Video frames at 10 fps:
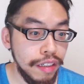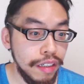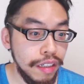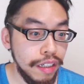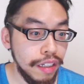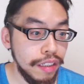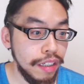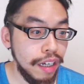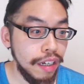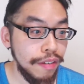
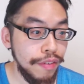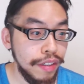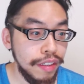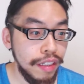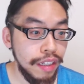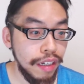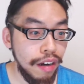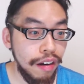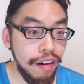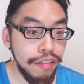eventually.
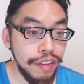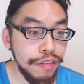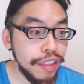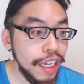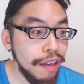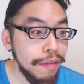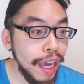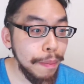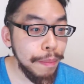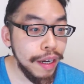Oh, she was
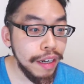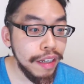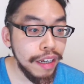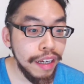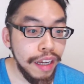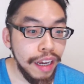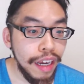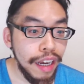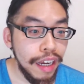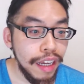kidnapped by
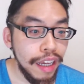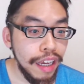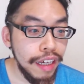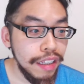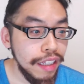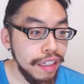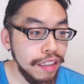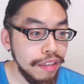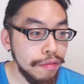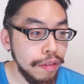
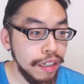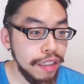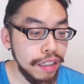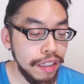aliens? What?